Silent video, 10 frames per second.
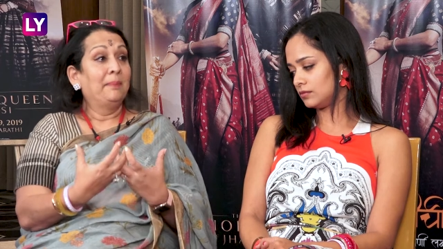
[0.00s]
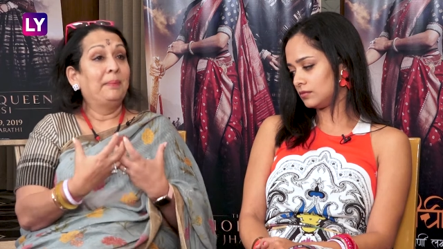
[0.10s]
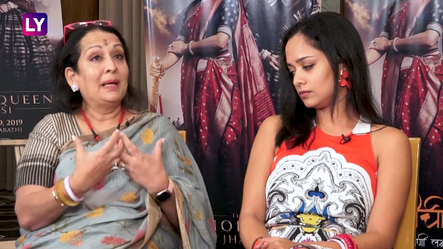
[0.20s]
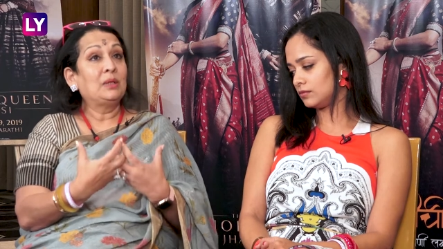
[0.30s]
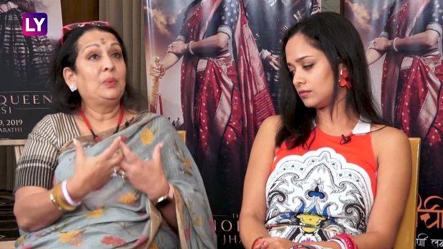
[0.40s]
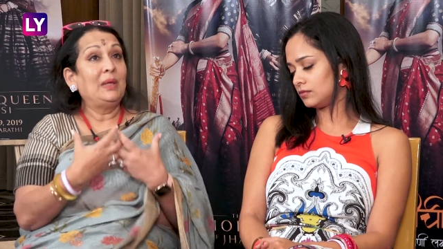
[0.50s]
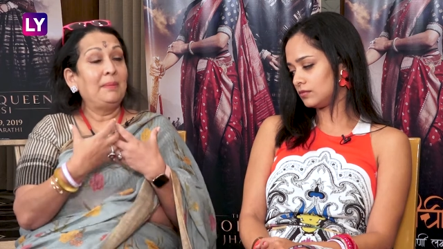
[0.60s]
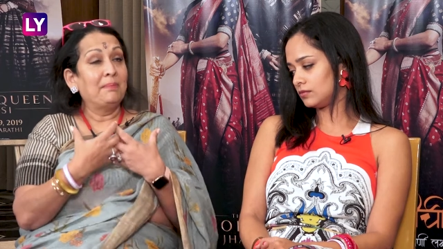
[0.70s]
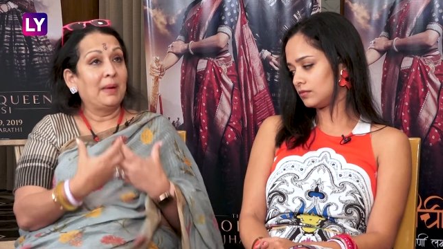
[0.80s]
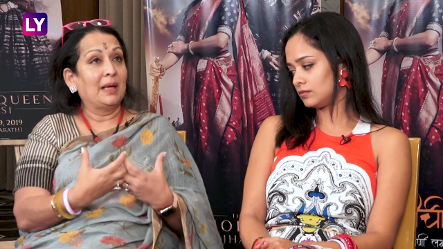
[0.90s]
Speaker 1: But we
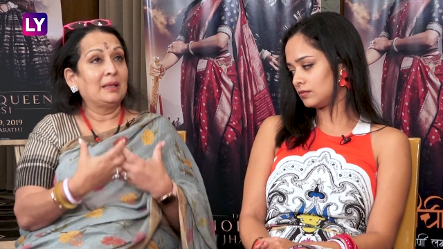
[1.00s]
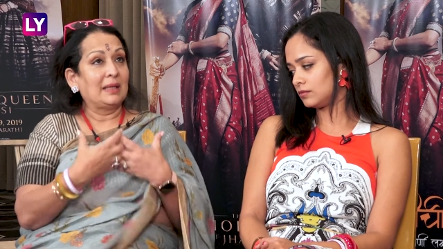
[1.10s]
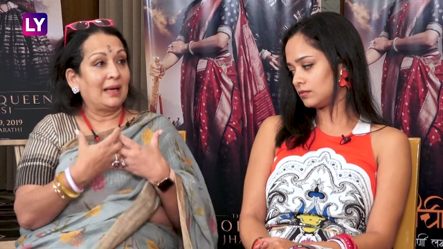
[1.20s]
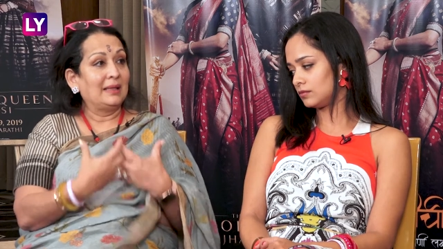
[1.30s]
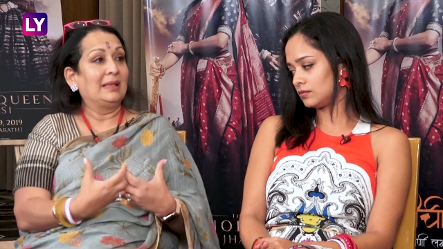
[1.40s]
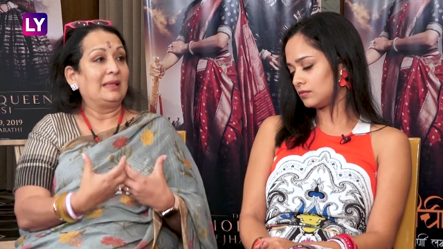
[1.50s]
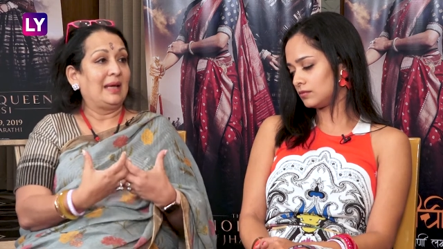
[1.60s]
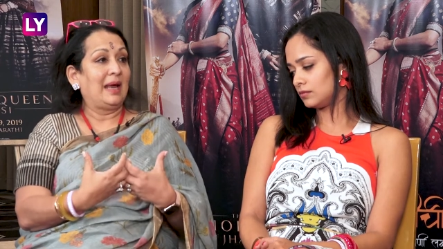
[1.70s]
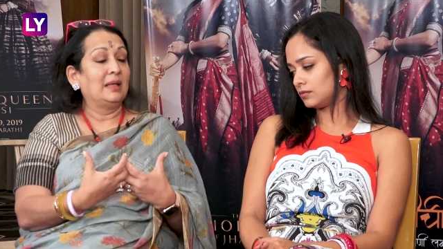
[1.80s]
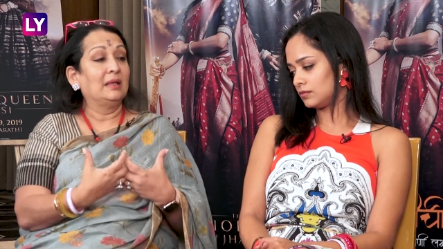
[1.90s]
must
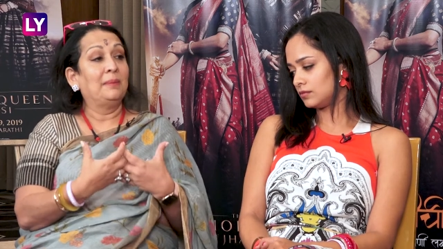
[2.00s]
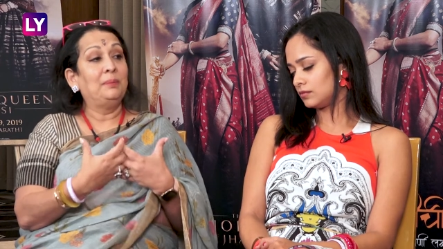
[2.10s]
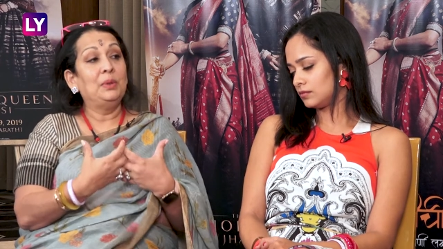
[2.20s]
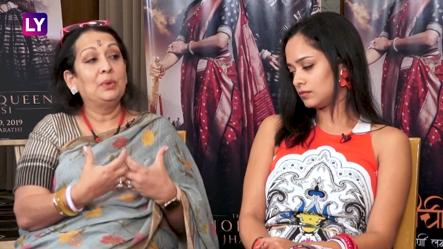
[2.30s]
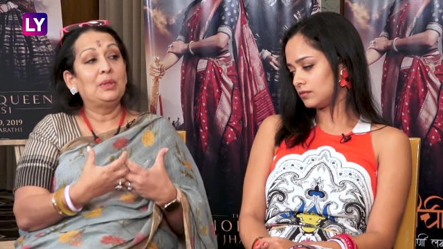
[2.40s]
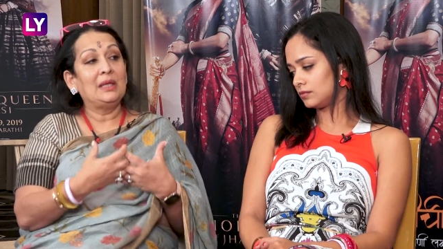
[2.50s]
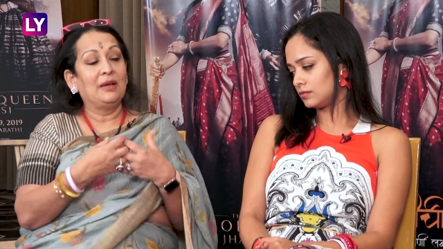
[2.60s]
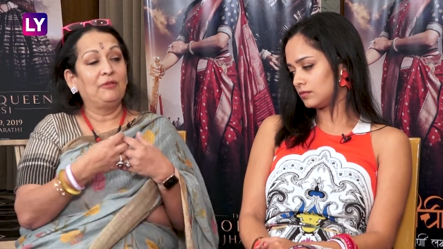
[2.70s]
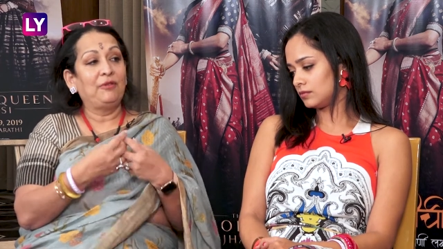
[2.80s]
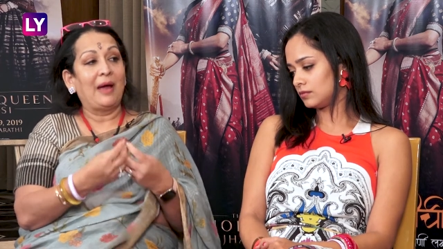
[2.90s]
understand the beauty
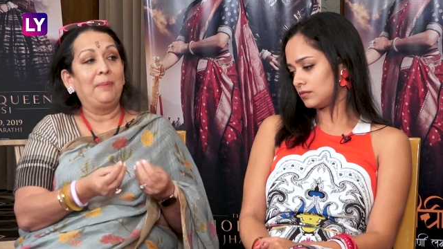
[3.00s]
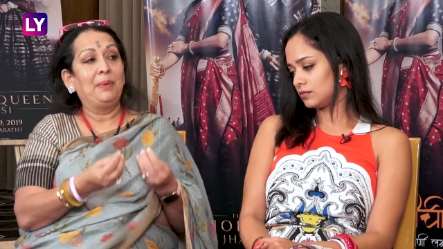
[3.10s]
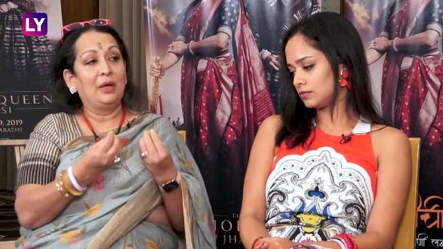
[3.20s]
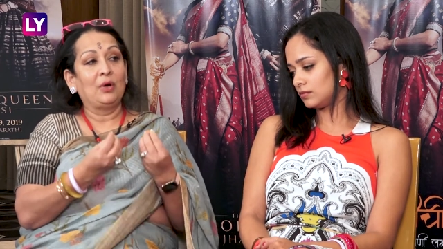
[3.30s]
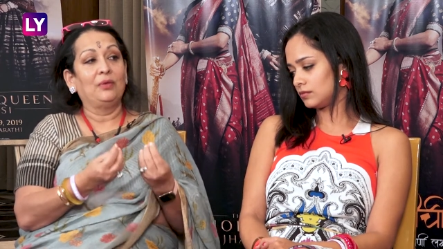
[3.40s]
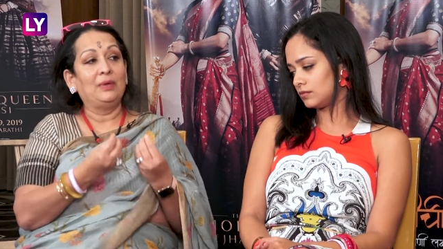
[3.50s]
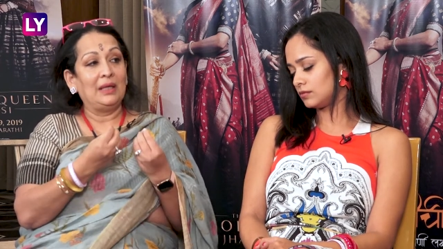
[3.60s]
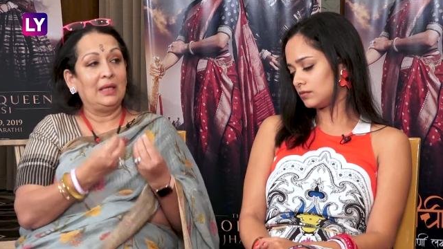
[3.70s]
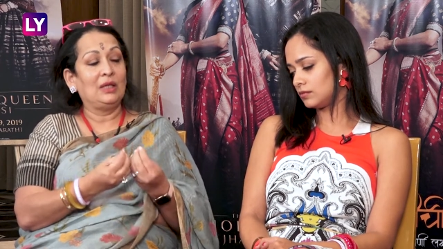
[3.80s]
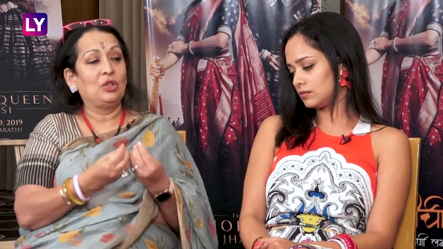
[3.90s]
and fabric of
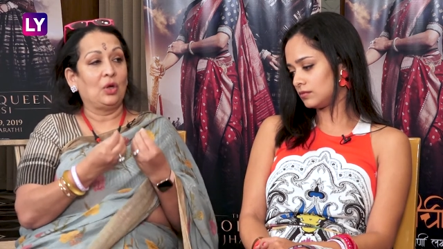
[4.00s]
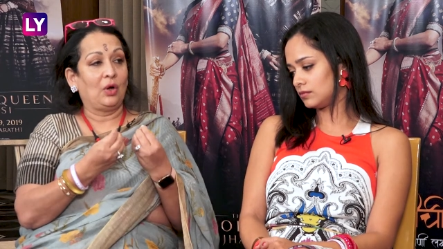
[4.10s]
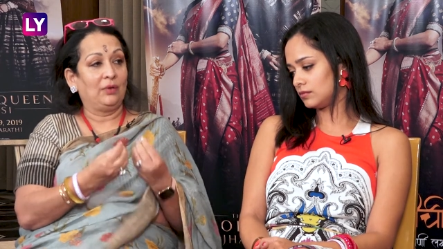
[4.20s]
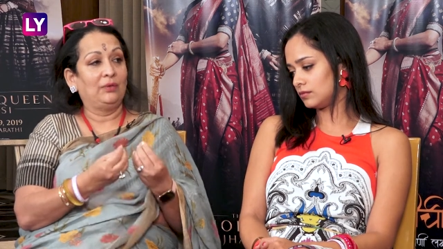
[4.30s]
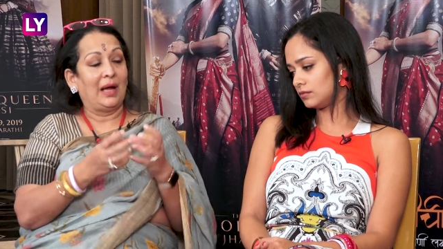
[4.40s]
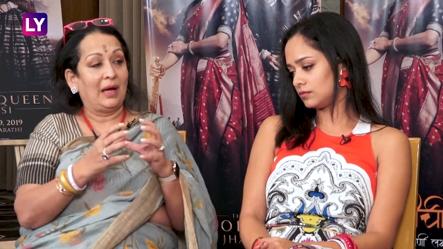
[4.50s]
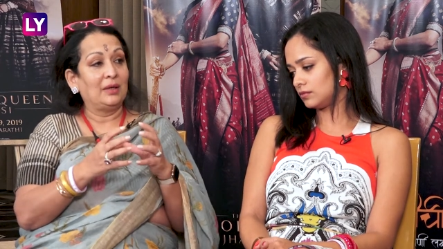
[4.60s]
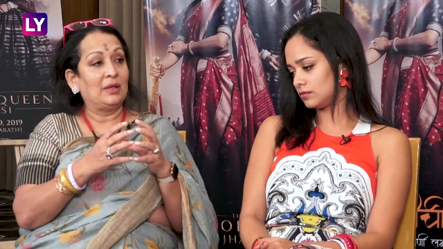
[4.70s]
each of our